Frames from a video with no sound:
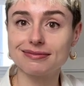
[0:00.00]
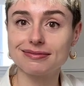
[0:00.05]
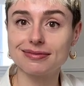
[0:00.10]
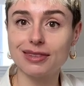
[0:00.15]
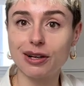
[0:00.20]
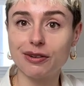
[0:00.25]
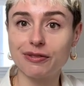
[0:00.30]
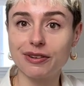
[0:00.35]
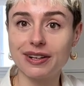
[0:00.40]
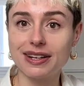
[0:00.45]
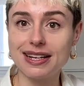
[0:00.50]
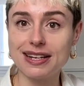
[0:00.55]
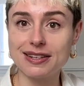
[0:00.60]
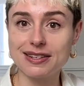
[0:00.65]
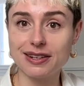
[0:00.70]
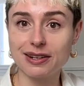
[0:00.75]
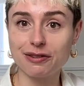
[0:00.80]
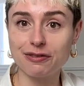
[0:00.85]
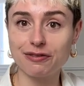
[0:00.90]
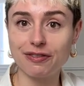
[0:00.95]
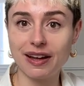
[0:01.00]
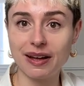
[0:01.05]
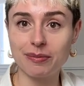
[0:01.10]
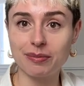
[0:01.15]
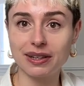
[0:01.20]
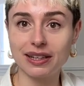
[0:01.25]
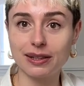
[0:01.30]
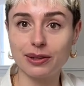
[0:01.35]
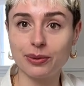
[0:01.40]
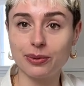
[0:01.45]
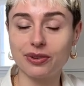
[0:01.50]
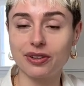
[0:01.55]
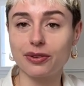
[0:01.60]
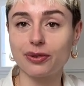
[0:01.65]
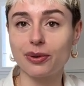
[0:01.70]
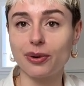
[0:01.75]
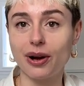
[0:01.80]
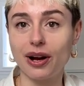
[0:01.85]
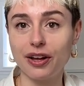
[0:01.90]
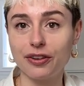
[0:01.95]
of an Indian family loses
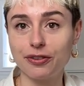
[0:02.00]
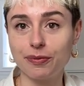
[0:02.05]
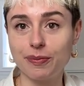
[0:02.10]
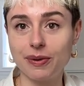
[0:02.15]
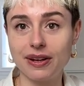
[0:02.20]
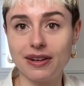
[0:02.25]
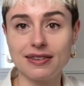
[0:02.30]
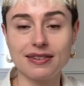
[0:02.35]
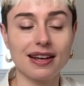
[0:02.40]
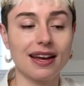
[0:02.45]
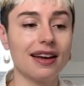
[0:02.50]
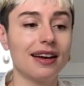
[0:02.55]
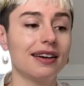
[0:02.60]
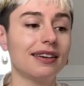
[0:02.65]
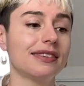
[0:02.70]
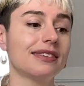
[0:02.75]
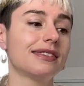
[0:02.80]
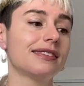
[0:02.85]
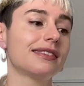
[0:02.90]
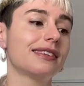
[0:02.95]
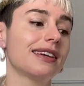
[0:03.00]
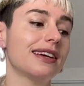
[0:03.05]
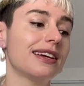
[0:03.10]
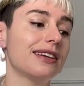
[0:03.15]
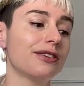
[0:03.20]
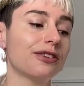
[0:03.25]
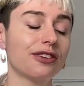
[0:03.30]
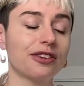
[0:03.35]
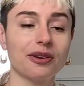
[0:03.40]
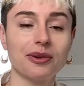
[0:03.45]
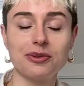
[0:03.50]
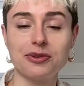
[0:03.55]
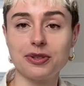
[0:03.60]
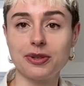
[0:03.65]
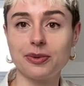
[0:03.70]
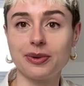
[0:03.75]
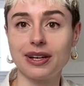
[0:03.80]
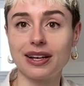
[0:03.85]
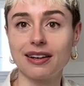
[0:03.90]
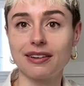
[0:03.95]
her husband, and in so
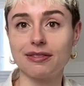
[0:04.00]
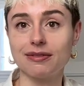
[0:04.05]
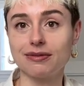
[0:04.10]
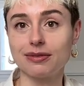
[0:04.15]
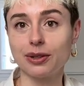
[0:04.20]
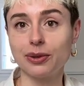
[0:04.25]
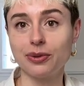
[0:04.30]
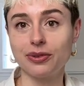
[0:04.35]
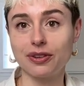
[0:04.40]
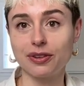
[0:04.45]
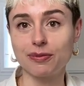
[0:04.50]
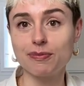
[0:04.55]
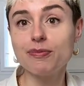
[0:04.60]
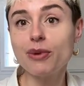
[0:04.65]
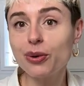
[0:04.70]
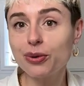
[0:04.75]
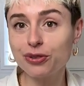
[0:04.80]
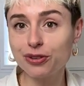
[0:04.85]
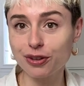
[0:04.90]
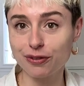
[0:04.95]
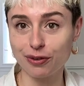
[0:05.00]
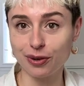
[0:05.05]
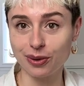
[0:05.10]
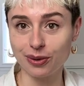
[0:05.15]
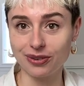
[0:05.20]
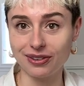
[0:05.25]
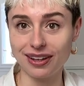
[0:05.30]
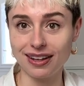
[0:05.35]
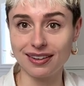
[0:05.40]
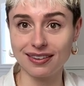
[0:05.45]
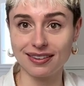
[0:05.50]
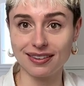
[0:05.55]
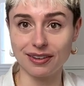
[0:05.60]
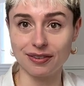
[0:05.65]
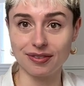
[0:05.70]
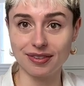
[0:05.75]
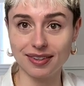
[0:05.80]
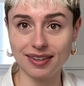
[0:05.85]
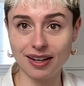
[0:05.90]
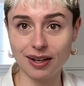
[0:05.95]
doing loses most of her sense
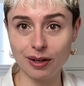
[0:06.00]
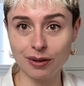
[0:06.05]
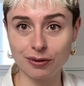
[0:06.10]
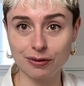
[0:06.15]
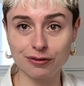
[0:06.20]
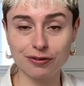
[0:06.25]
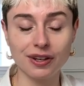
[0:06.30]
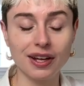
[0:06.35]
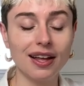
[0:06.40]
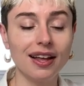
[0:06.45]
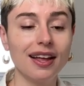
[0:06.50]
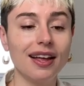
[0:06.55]
of self,